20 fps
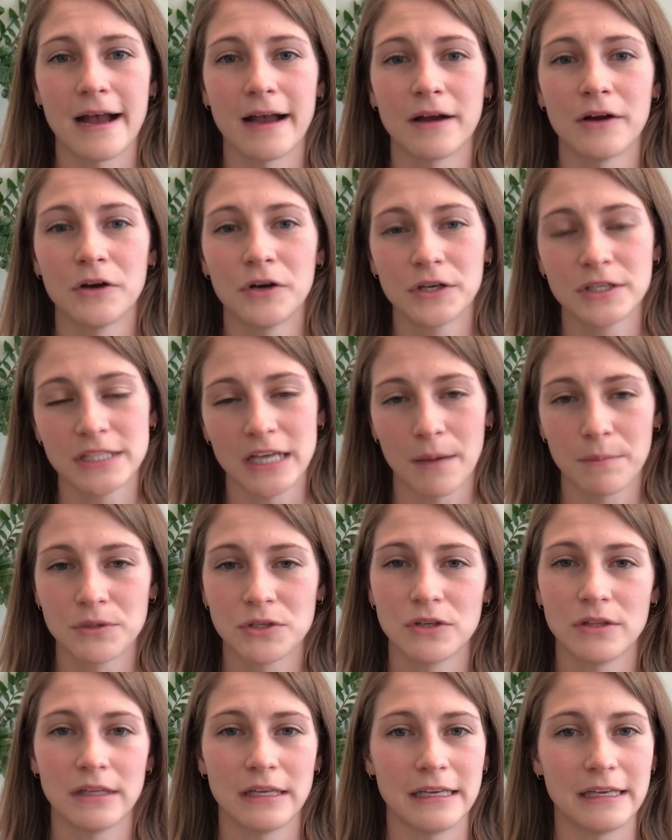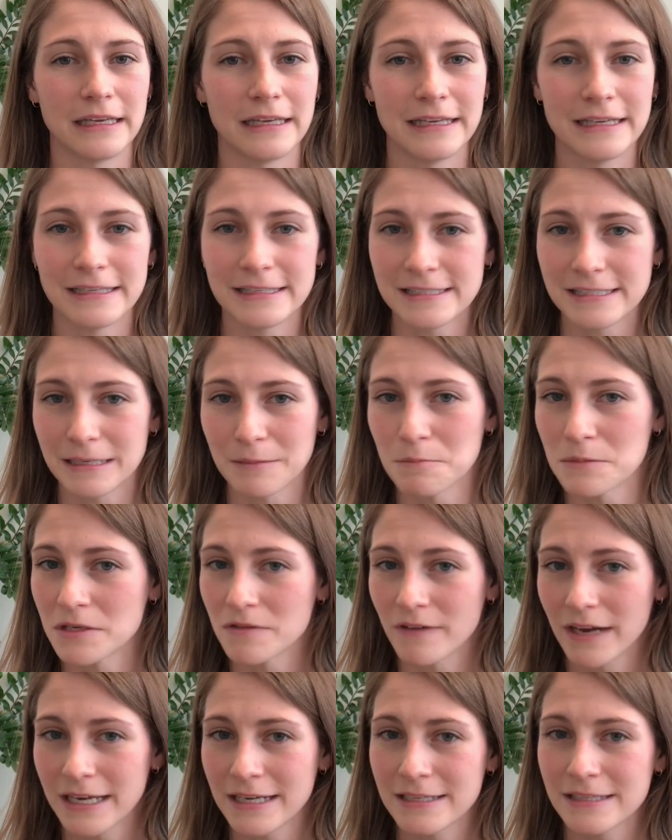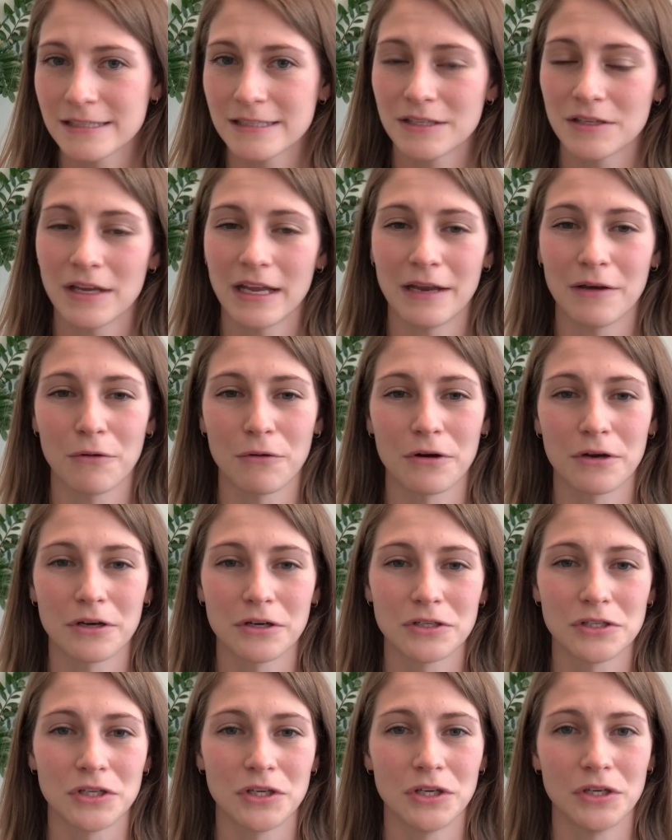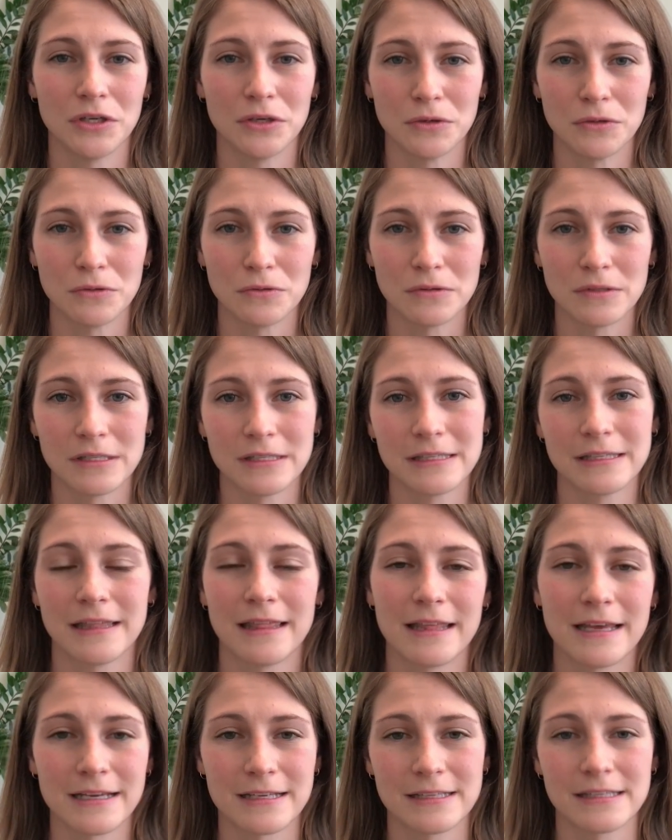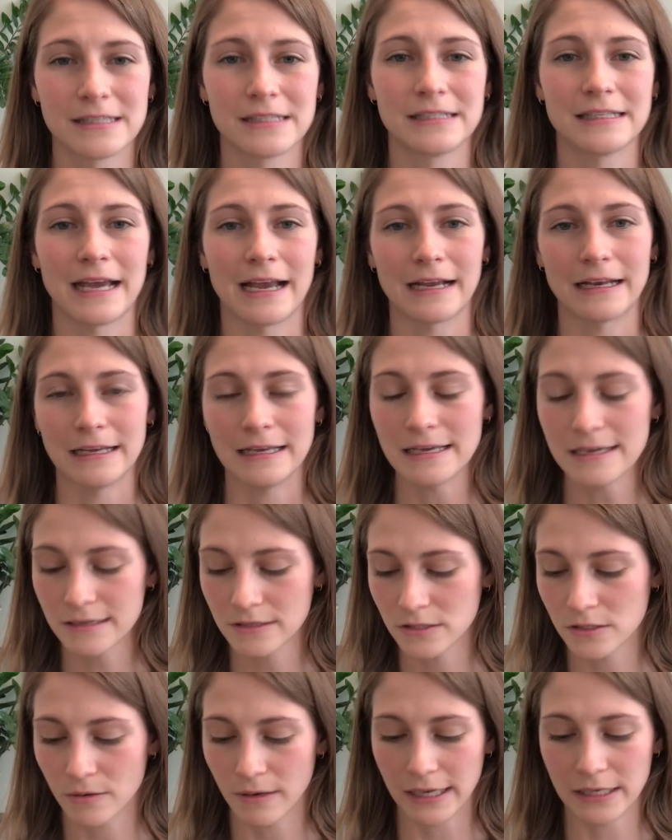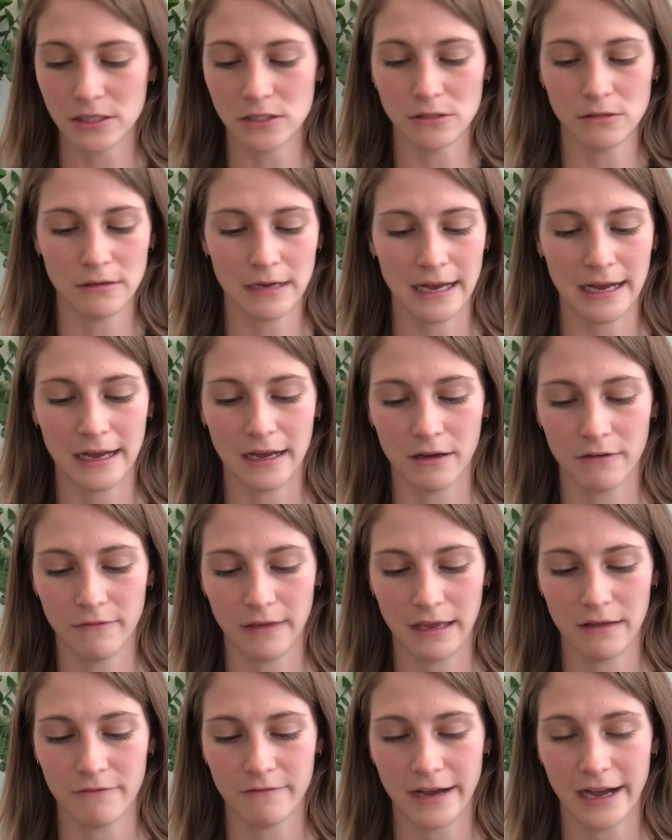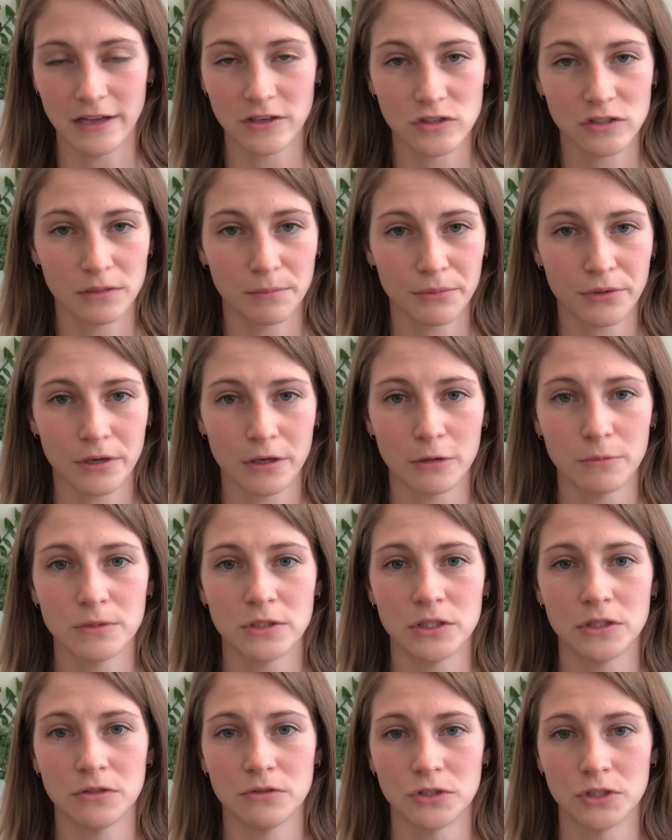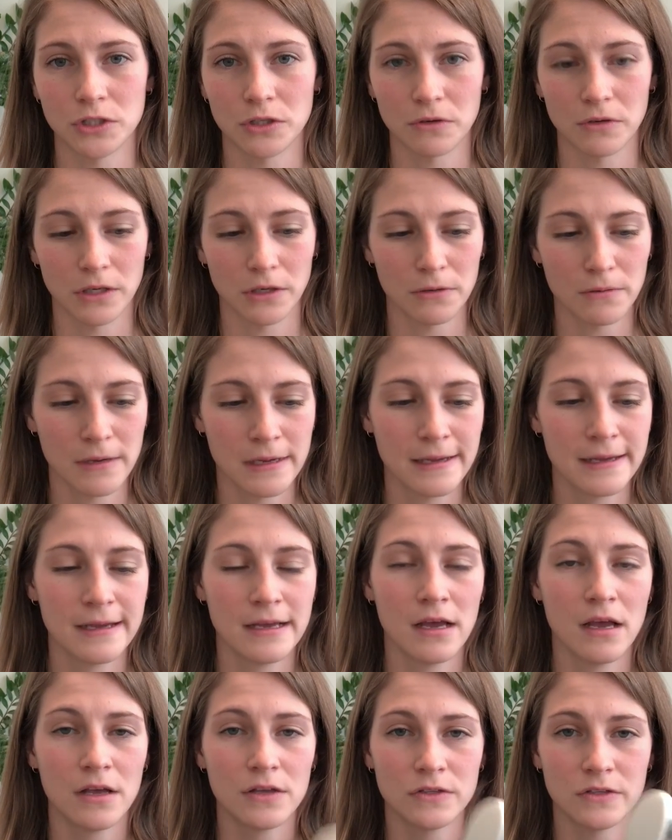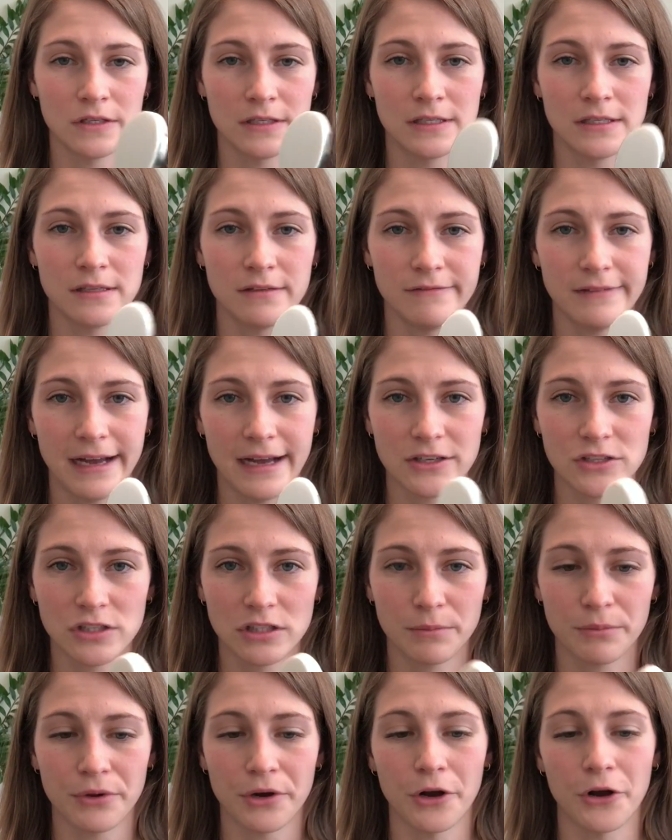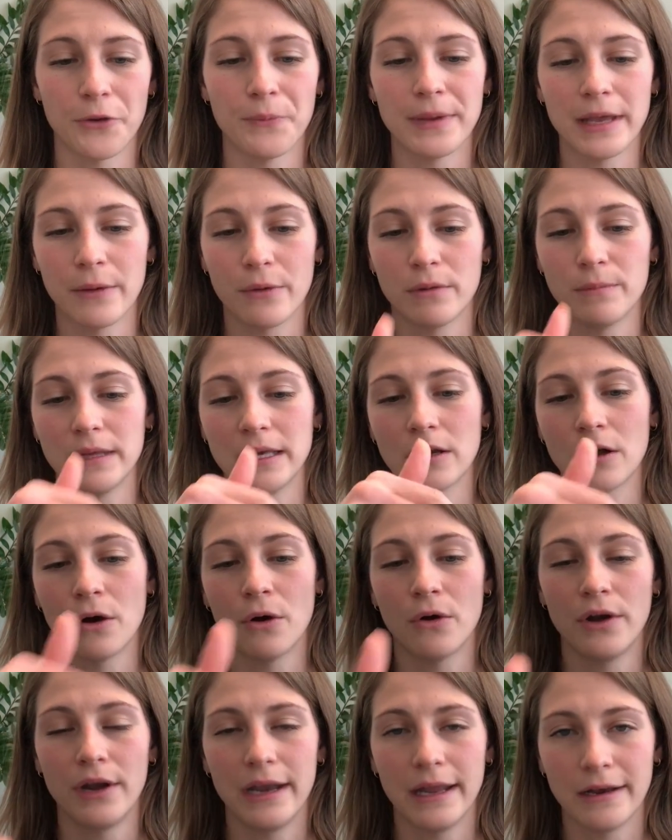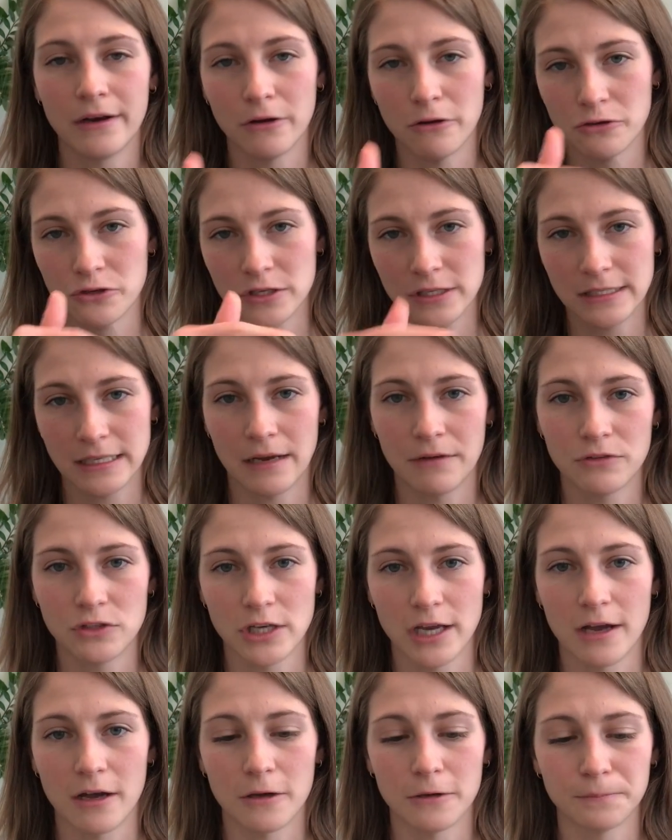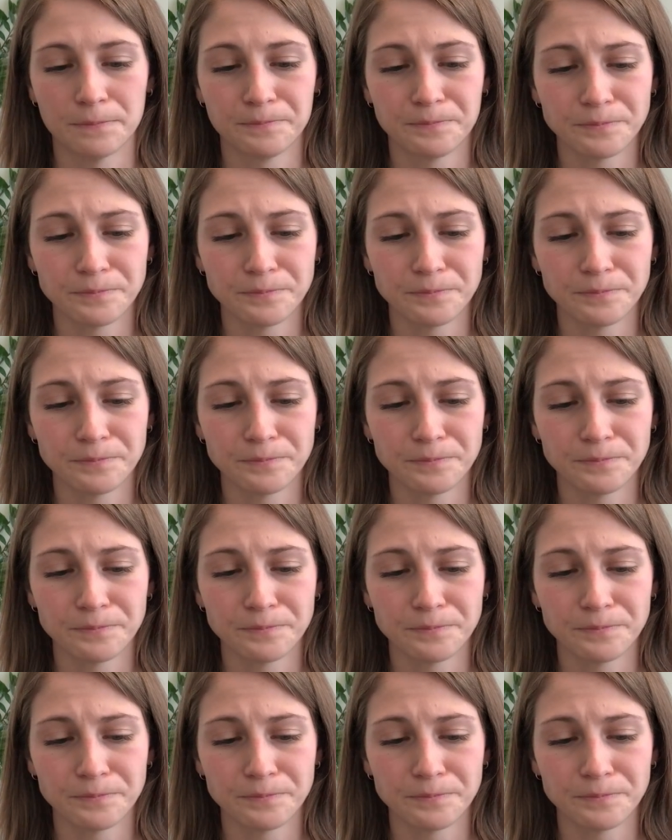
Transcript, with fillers: hooked up to the E-stim device in order to use this technique. So I do have a vaginal probe to show you. So this is a vaginal probe. It would be coated in ultrasound gel,